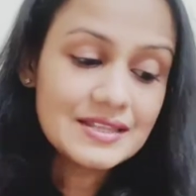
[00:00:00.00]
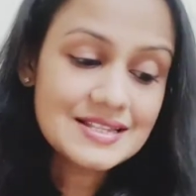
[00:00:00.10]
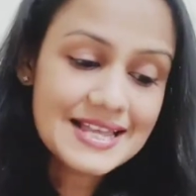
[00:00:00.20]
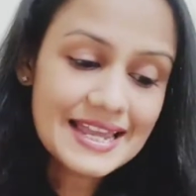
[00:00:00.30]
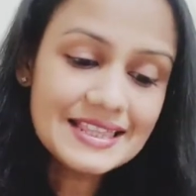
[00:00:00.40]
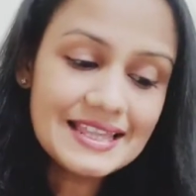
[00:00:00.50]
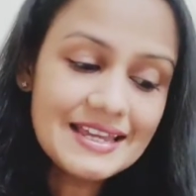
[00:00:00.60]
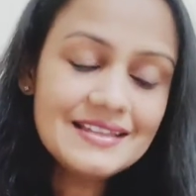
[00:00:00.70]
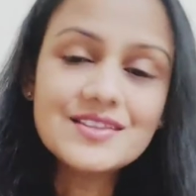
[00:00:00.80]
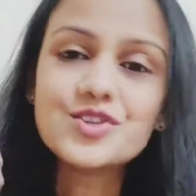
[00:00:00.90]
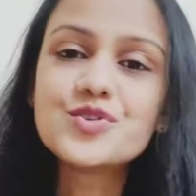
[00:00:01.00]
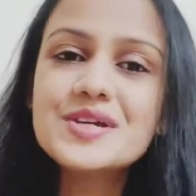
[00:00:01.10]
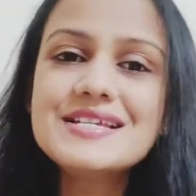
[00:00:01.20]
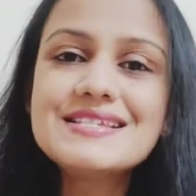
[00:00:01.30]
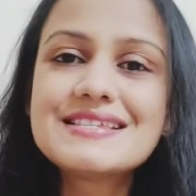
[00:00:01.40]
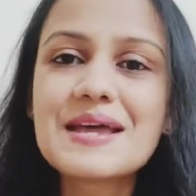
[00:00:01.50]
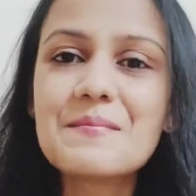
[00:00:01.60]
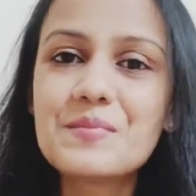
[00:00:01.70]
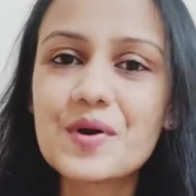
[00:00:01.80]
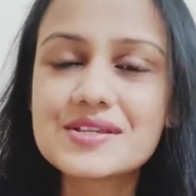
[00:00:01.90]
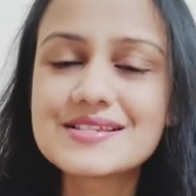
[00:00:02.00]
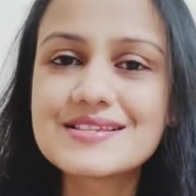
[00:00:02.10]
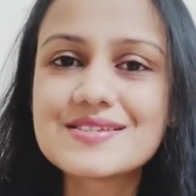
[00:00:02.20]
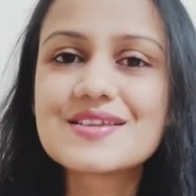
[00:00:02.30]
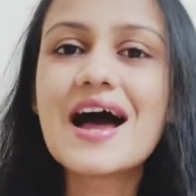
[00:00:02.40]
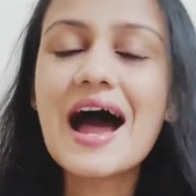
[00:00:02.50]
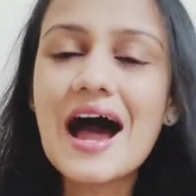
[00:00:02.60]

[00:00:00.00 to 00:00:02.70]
The second thing, the 3-step process.